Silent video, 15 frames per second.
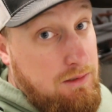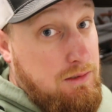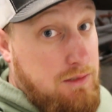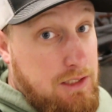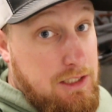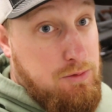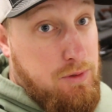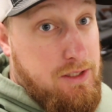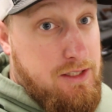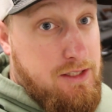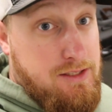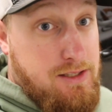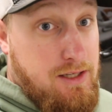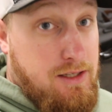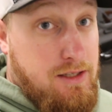It is what it
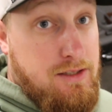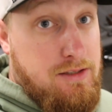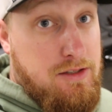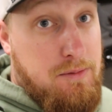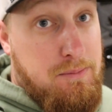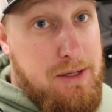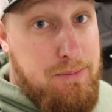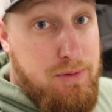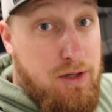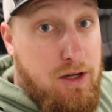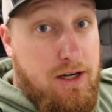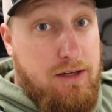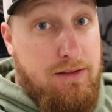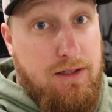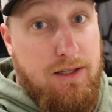is. Some people
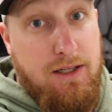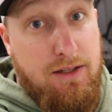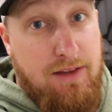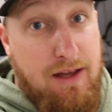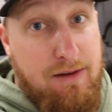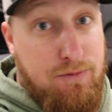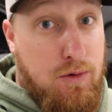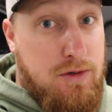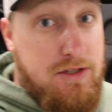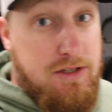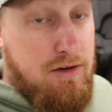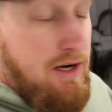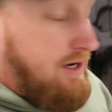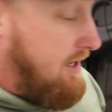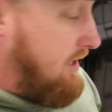aren't that fortunate
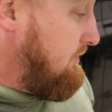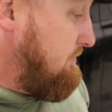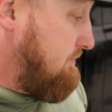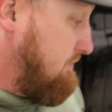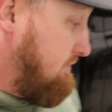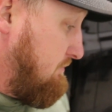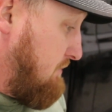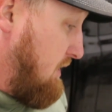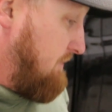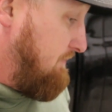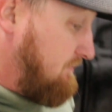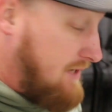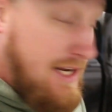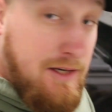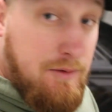right now, but
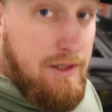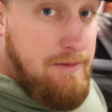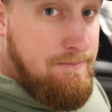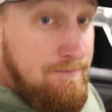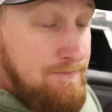anyway,